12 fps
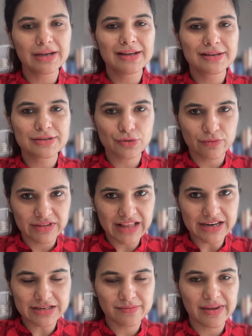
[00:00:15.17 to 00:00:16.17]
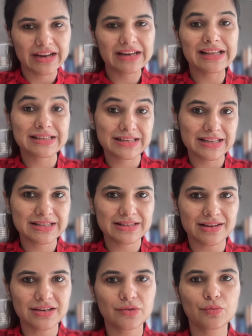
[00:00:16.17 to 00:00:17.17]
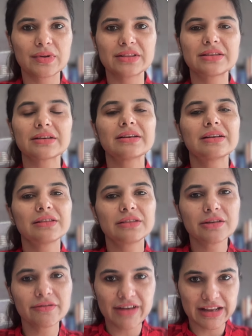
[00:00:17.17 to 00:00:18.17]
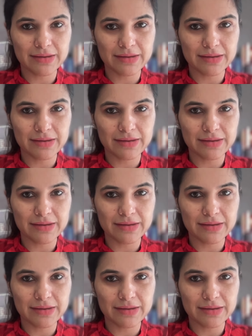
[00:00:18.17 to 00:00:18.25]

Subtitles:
So, with that in mind, let's get started with the very